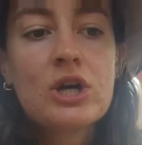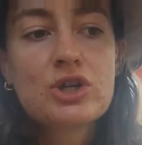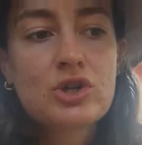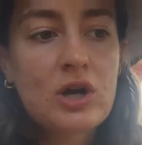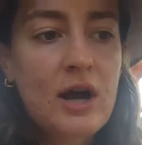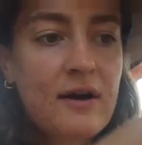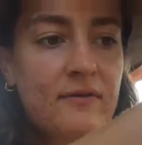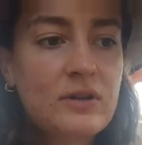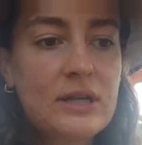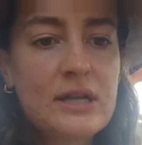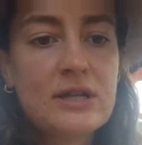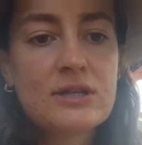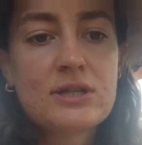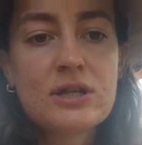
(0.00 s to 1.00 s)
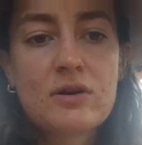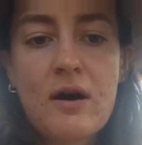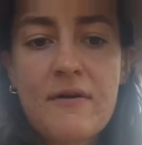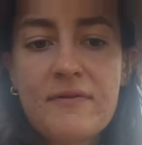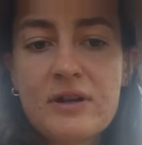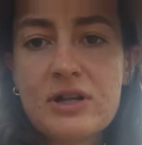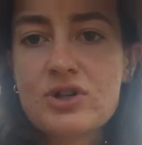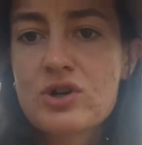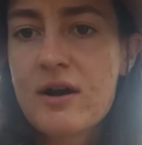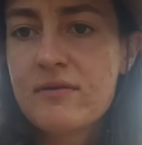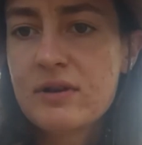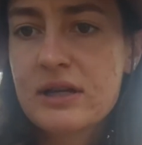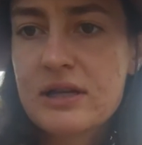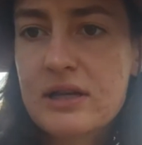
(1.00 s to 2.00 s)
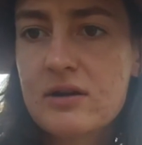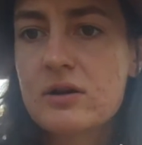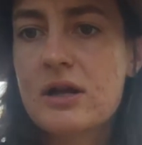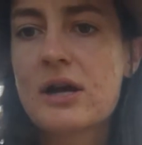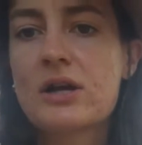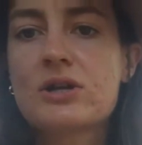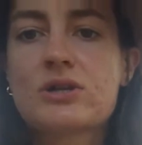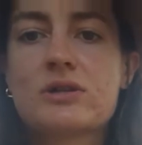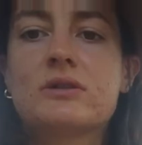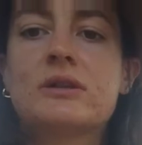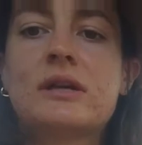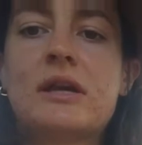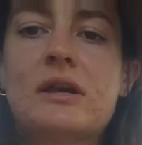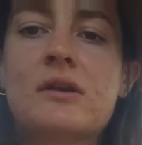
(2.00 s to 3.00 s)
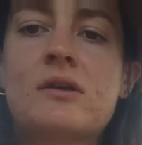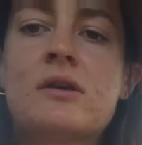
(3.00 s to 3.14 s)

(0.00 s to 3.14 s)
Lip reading: traveling so often and traveling internationally.